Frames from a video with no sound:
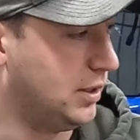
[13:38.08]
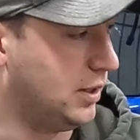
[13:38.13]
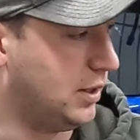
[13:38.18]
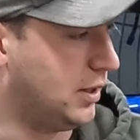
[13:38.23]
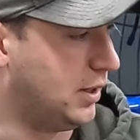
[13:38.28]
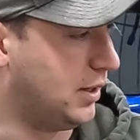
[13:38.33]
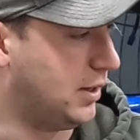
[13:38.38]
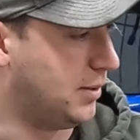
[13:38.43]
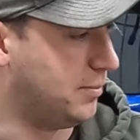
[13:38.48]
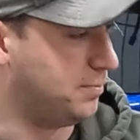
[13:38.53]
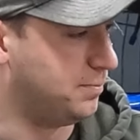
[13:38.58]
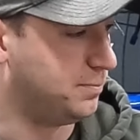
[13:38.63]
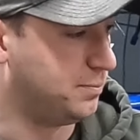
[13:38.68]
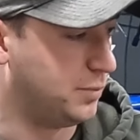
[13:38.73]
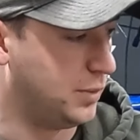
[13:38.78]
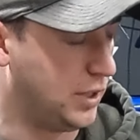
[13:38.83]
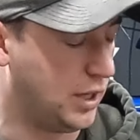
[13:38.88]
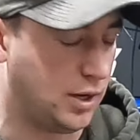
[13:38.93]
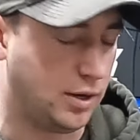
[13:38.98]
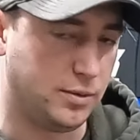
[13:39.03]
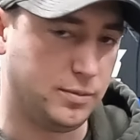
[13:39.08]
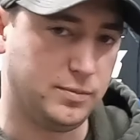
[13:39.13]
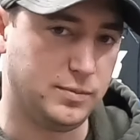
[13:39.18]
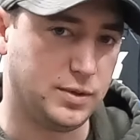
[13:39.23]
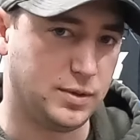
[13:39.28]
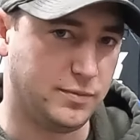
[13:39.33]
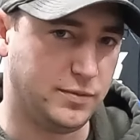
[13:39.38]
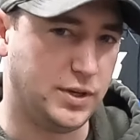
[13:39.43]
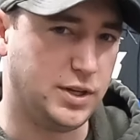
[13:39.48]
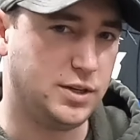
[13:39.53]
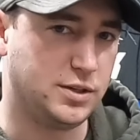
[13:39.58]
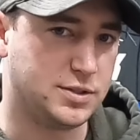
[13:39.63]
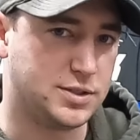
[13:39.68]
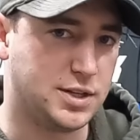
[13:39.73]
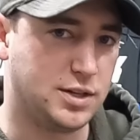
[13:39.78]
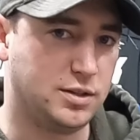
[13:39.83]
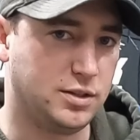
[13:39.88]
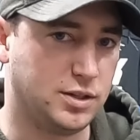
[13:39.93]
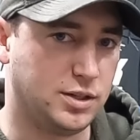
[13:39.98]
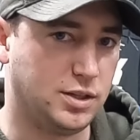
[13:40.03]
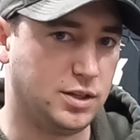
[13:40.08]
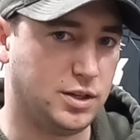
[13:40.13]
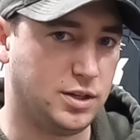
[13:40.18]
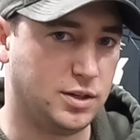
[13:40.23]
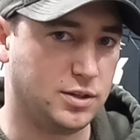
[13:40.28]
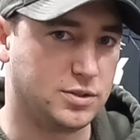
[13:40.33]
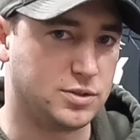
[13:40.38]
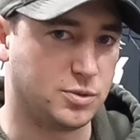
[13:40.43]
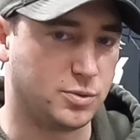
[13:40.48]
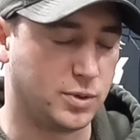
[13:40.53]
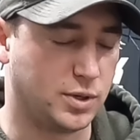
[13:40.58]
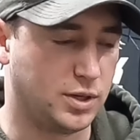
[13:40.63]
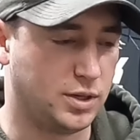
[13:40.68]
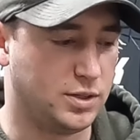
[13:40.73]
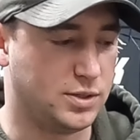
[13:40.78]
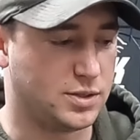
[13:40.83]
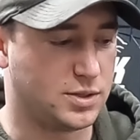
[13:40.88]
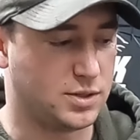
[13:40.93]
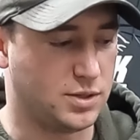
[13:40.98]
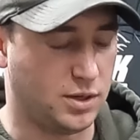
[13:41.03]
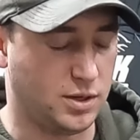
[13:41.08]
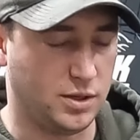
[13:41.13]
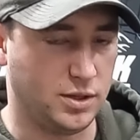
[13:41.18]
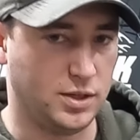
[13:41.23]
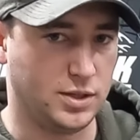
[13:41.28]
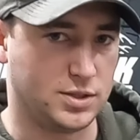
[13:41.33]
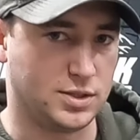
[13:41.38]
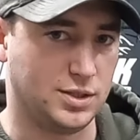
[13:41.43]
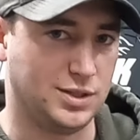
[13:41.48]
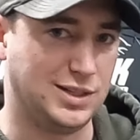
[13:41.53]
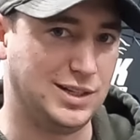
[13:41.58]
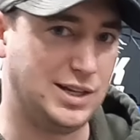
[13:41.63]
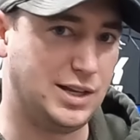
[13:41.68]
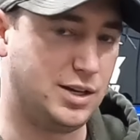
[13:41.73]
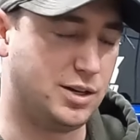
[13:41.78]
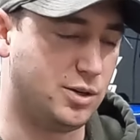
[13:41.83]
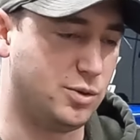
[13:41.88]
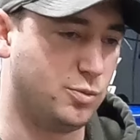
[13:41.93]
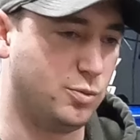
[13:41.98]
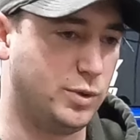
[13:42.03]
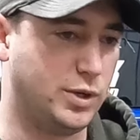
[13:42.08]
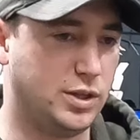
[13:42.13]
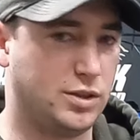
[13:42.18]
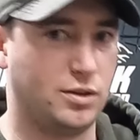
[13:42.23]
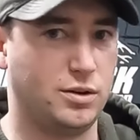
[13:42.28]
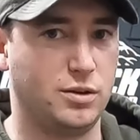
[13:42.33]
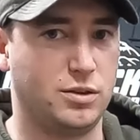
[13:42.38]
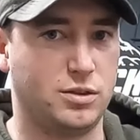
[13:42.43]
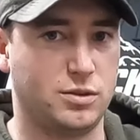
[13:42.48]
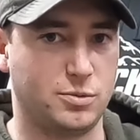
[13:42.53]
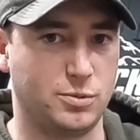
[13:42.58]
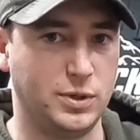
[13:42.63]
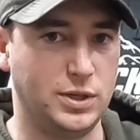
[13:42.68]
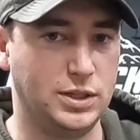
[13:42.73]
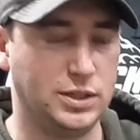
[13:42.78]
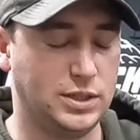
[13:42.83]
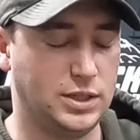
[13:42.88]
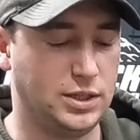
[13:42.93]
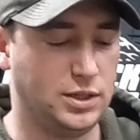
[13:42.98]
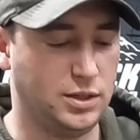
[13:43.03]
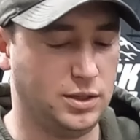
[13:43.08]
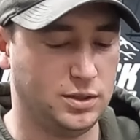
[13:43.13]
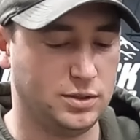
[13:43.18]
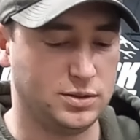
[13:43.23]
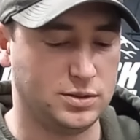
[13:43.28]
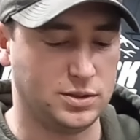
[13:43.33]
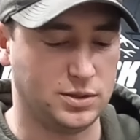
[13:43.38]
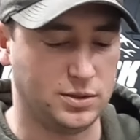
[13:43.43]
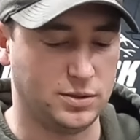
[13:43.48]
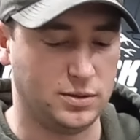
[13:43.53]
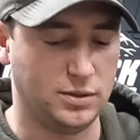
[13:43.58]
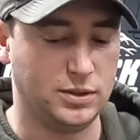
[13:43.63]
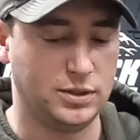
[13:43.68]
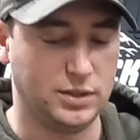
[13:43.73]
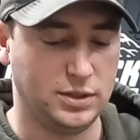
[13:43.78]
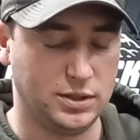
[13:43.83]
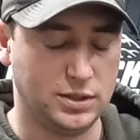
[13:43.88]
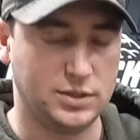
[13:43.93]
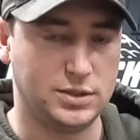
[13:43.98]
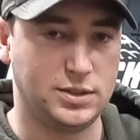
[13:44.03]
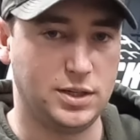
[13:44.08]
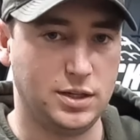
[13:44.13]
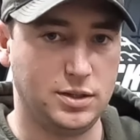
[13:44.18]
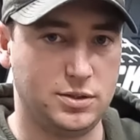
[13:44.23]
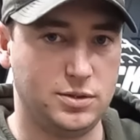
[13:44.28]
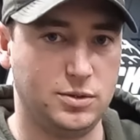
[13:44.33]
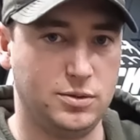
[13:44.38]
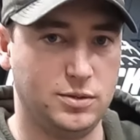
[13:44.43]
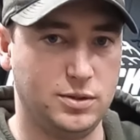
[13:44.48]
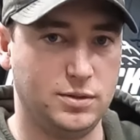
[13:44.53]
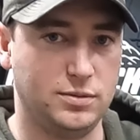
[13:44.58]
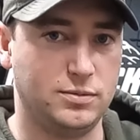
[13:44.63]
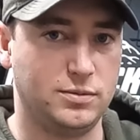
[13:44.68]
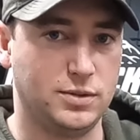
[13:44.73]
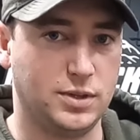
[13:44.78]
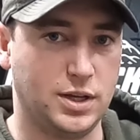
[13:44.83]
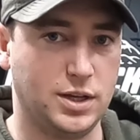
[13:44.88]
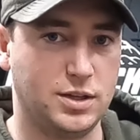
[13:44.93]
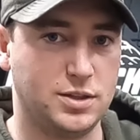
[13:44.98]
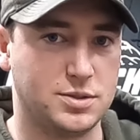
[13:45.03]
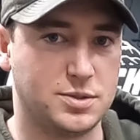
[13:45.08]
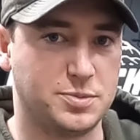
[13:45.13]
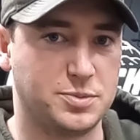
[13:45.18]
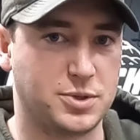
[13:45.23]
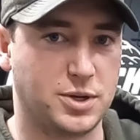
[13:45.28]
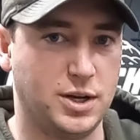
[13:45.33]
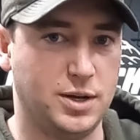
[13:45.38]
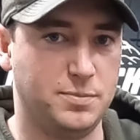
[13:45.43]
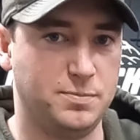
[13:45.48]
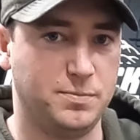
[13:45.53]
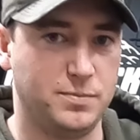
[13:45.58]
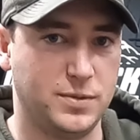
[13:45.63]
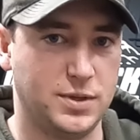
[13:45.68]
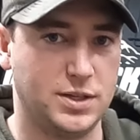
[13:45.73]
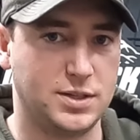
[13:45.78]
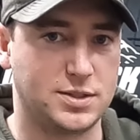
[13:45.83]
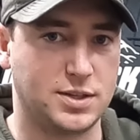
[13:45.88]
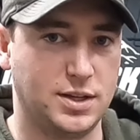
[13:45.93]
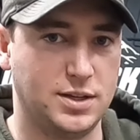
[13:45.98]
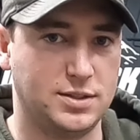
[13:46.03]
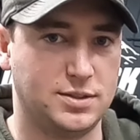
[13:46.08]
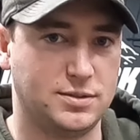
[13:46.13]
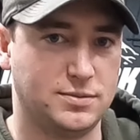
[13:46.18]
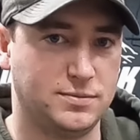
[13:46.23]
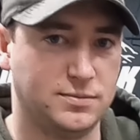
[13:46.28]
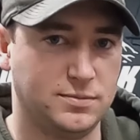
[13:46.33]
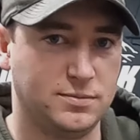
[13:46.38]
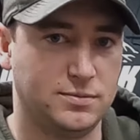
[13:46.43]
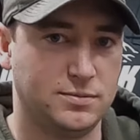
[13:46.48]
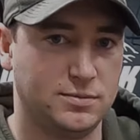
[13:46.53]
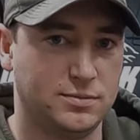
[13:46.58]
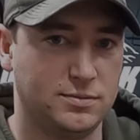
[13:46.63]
But yeah, video is getting a little long, so we're going to install this later with our 3-link. So stay tuned and like and subscribe. Thanks, guys.